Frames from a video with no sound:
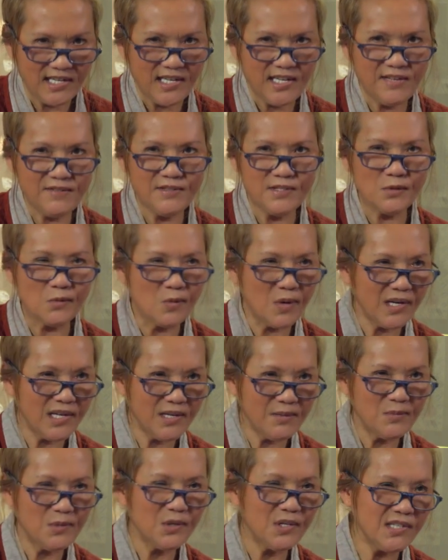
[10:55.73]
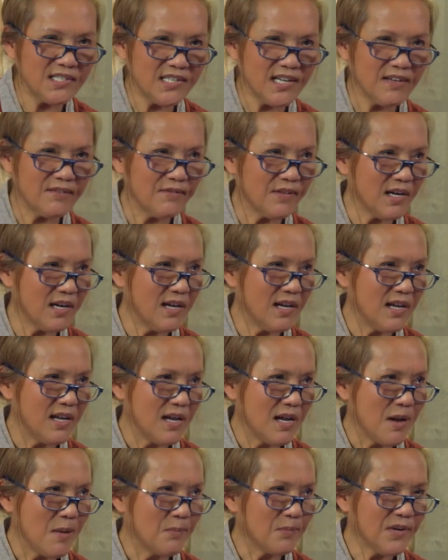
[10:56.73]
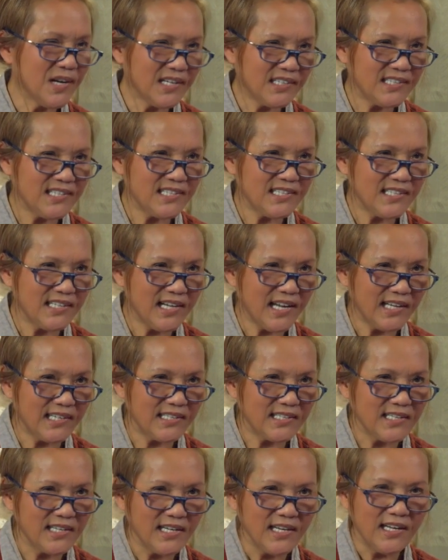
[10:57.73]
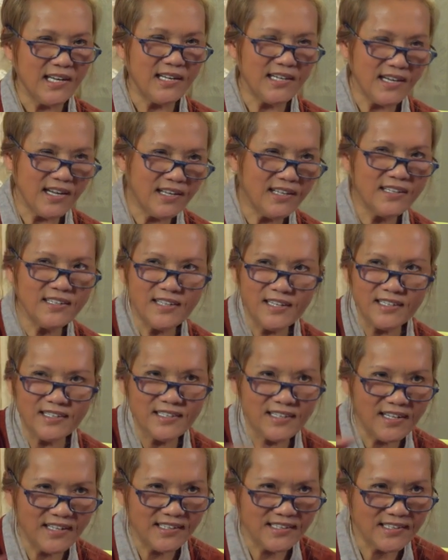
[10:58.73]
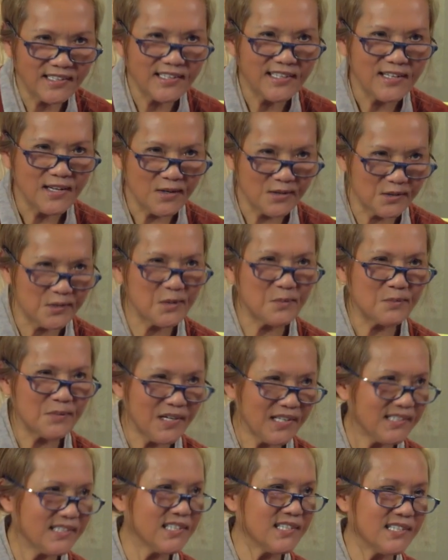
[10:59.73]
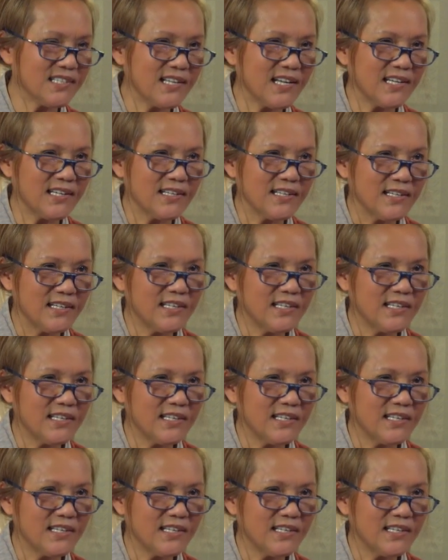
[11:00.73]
Even Quan Bodhisattva practiced that, and other also practice that.